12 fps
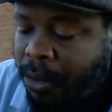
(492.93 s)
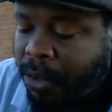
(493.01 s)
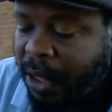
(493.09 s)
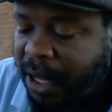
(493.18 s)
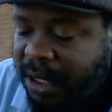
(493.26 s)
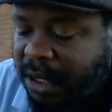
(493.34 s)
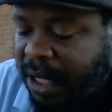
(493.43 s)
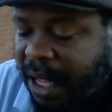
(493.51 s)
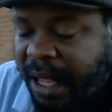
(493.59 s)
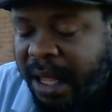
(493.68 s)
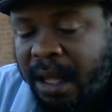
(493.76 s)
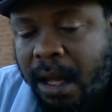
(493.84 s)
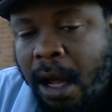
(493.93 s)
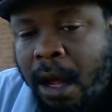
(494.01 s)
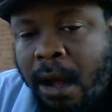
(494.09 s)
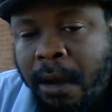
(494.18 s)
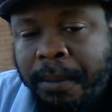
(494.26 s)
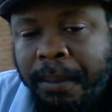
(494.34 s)
This thing,
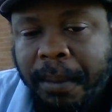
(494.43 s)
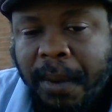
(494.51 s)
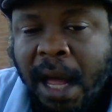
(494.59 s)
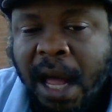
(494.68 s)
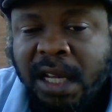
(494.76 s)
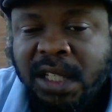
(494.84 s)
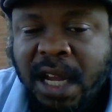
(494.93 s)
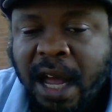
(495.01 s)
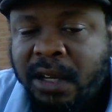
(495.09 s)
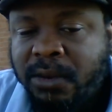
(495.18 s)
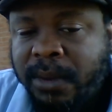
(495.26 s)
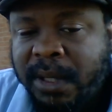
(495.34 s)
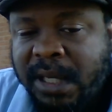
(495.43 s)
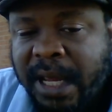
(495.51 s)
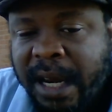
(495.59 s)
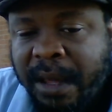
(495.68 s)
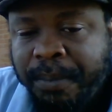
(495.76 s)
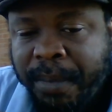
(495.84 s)
Joshua
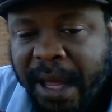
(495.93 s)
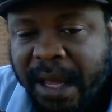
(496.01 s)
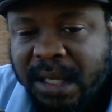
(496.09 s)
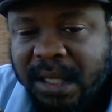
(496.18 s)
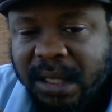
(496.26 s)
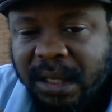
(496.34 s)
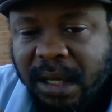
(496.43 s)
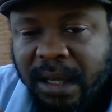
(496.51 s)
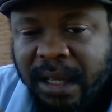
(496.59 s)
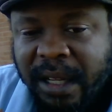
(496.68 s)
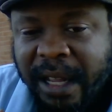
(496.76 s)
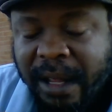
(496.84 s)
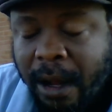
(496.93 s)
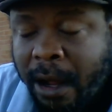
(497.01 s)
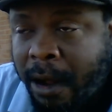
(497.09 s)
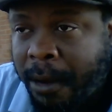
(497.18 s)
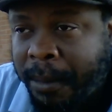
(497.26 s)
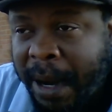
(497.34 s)
said it best
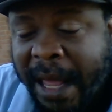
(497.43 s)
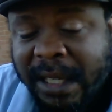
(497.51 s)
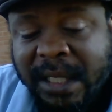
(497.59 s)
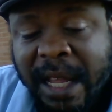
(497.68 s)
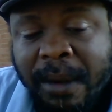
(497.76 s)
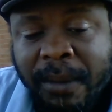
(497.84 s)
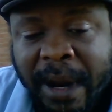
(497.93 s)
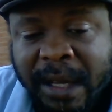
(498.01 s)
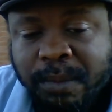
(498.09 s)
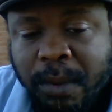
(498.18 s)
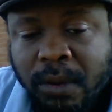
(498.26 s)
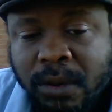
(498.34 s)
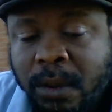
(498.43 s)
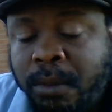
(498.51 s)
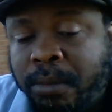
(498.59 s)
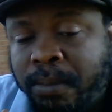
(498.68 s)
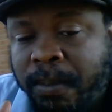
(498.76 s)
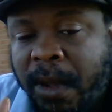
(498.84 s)
last night when I spoke to
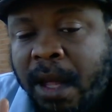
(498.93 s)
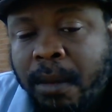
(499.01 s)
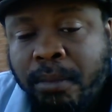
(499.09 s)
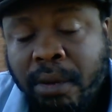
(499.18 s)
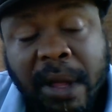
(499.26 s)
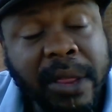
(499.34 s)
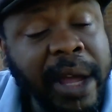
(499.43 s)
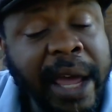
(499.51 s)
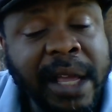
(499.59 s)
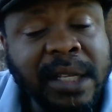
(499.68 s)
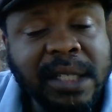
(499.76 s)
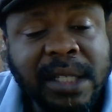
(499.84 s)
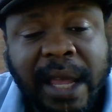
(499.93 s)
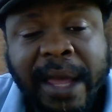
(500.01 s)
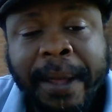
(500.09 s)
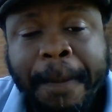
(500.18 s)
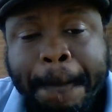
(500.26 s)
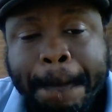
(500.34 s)
him. Brother had
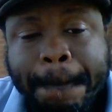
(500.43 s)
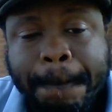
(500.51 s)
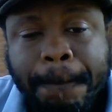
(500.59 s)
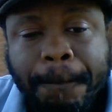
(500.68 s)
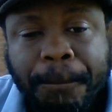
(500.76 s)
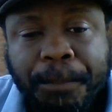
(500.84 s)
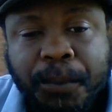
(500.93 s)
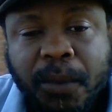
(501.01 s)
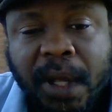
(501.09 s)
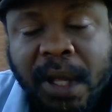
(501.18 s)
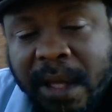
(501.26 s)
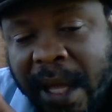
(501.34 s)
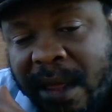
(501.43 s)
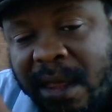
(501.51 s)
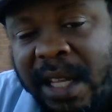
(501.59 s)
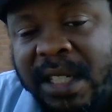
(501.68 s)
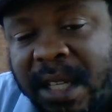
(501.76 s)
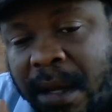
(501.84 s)
said that
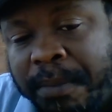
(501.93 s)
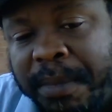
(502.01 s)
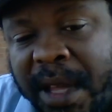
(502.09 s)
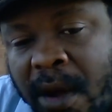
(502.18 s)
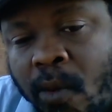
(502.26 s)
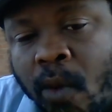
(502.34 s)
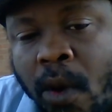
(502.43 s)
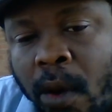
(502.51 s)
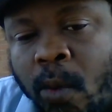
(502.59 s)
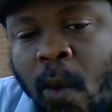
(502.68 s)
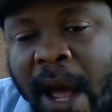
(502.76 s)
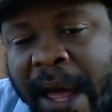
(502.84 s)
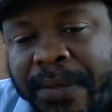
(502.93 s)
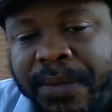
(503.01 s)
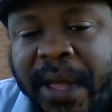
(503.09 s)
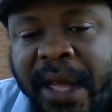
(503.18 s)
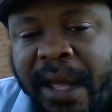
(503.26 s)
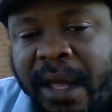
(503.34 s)
this can be a worldwide
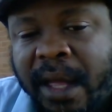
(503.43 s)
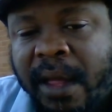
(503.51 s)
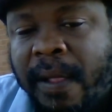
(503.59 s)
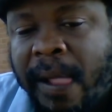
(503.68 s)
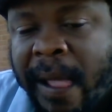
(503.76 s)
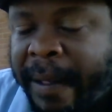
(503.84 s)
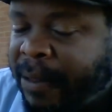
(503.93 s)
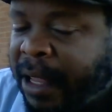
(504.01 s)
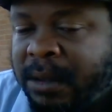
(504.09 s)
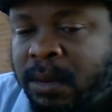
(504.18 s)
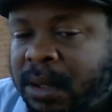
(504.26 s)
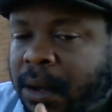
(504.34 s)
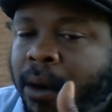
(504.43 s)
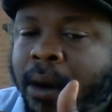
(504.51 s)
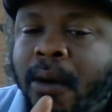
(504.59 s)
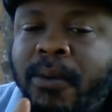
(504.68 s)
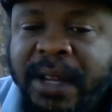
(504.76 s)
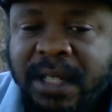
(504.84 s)
thing, and this was
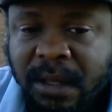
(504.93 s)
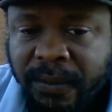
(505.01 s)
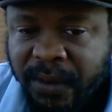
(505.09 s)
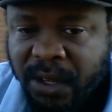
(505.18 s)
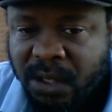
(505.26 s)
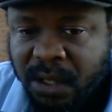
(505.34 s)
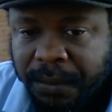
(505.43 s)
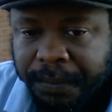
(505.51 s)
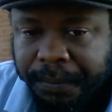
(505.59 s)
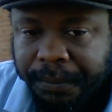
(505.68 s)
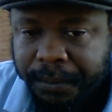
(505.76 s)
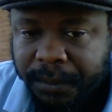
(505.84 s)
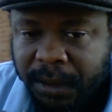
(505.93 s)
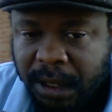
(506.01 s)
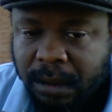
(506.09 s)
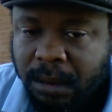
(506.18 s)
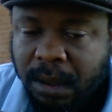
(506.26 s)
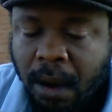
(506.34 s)
always the vision.
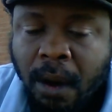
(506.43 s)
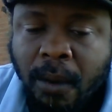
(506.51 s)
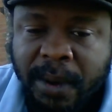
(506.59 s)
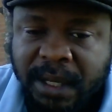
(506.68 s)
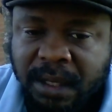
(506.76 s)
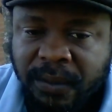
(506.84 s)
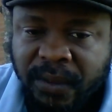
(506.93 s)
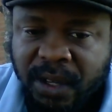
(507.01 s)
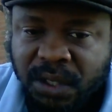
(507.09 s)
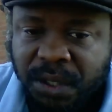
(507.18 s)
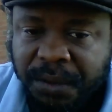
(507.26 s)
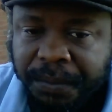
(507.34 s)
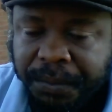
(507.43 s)
This was always the vision.